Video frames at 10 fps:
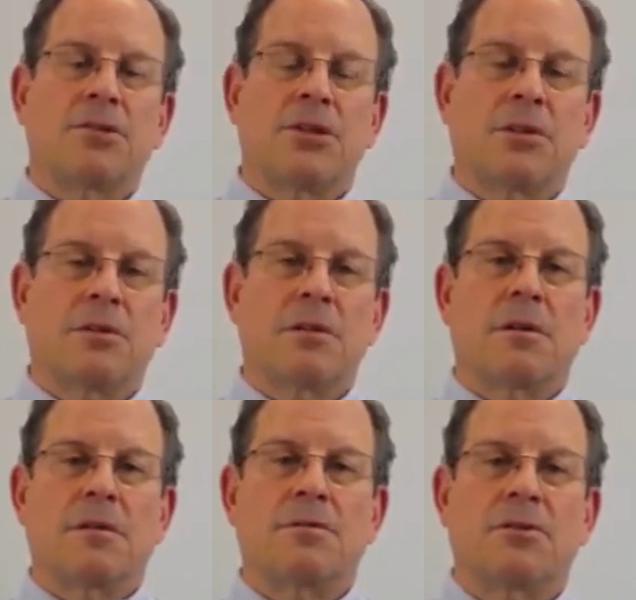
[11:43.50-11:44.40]
Sure.
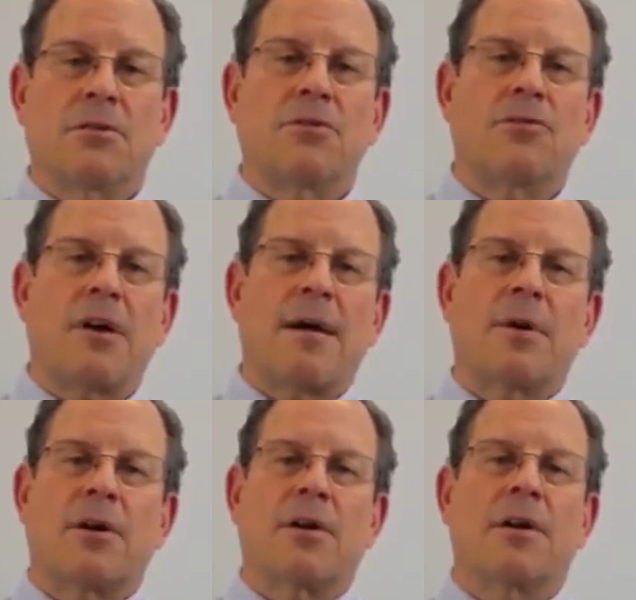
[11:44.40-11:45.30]

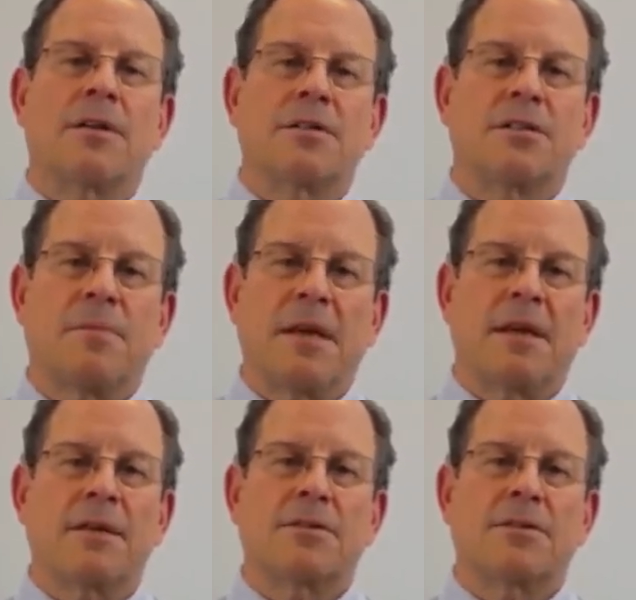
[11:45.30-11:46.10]
Durometer is speaking